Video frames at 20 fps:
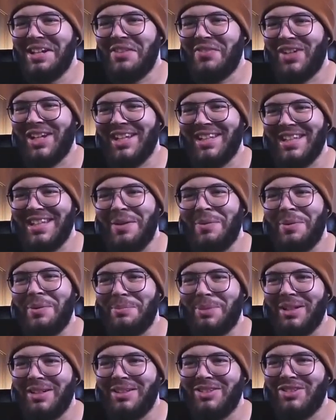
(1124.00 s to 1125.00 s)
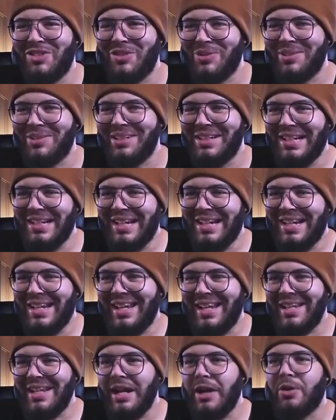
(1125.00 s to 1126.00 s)
get that one, but sure.
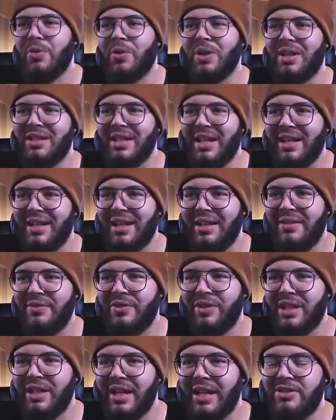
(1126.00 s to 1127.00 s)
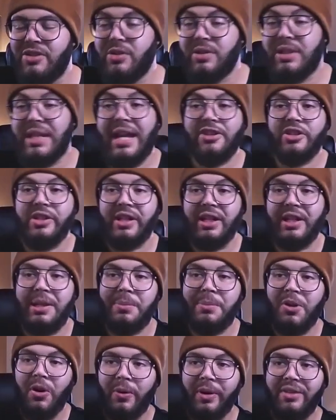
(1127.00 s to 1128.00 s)
And now create the headline for the ad. So it's actually going to
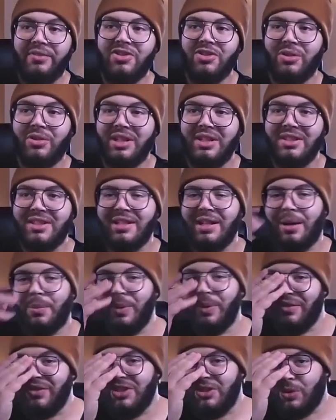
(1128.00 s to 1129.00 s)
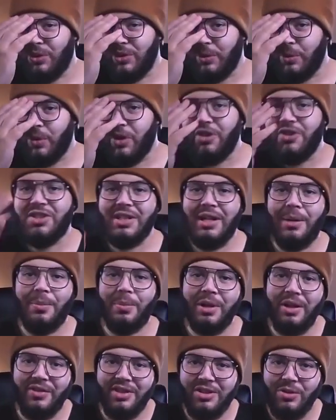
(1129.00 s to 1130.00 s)
keep going. So it didn't stop. We haven't told it where to stop.
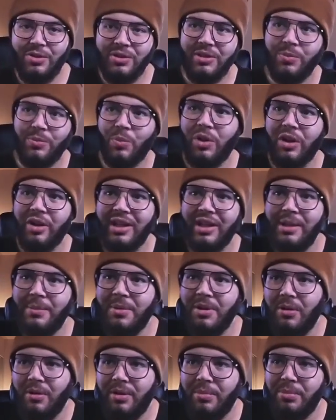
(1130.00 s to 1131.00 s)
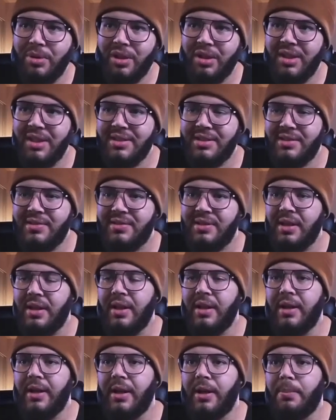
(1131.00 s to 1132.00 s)
We haven't told it where to keep going. But this is
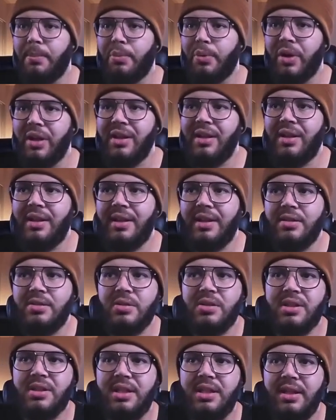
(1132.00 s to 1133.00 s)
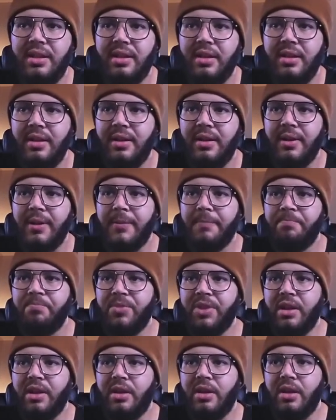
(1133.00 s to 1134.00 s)
a pretty interesting
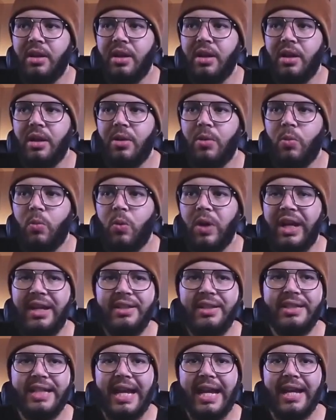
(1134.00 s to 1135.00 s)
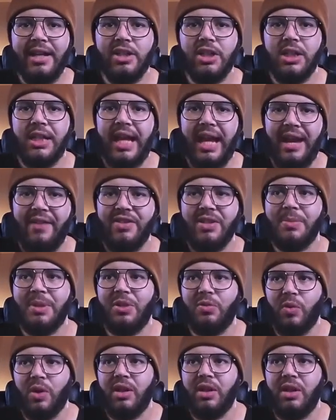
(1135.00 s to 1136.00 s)
way to actually have something run